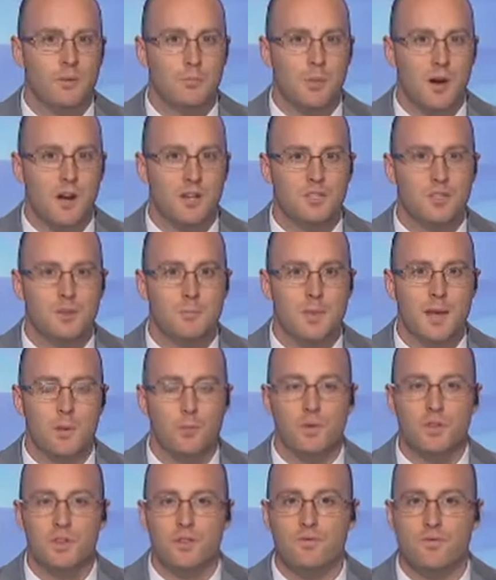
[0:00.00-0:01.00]
Basha met with
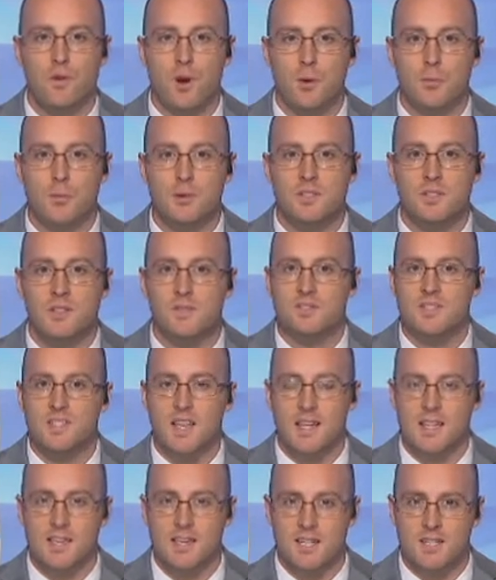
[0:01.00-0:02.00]
the farmers of
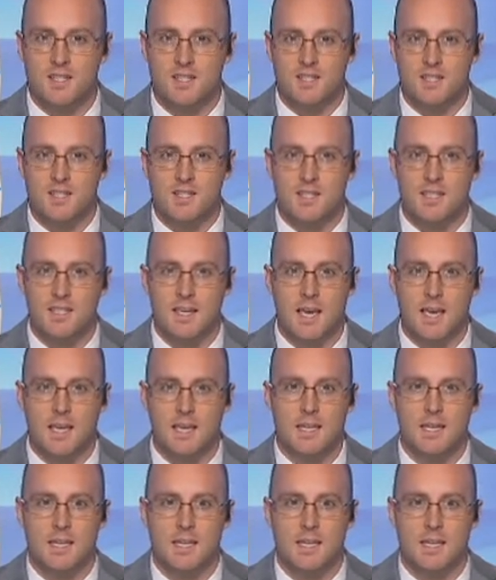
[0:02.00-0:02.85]
Selenica today.